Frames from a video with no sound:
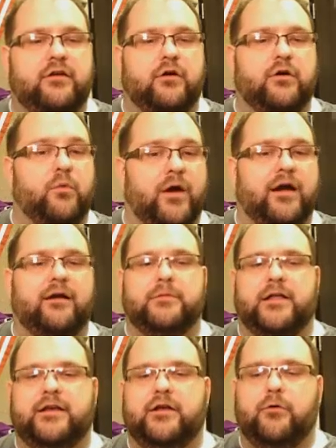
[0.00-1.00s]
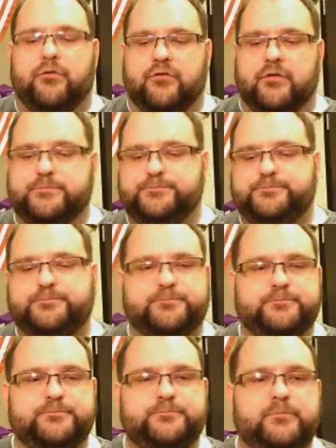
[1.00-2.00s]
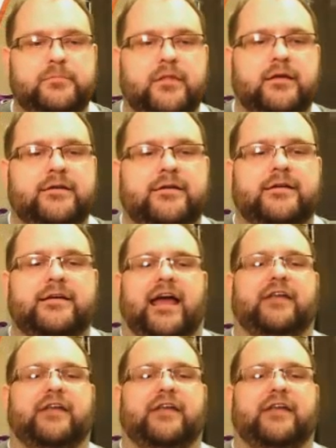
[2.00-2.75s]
or where blood goes. And